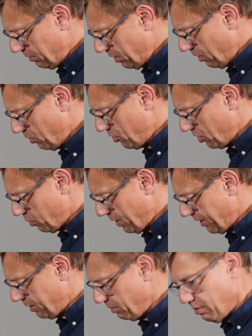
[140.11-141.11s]
just
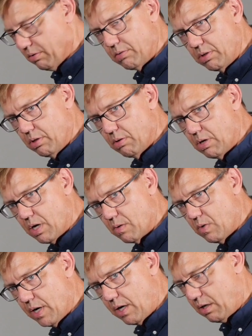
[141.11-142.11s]
want to do it, you know,
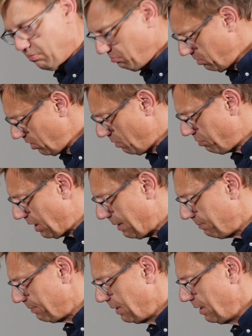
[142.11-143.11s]
hardwire, no
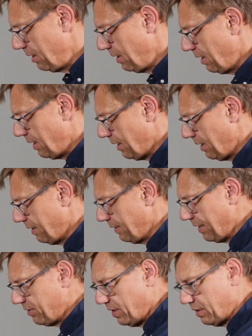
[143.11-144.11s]
problem.
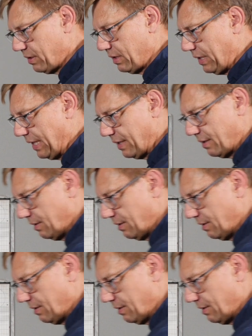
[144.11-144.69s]
That's just like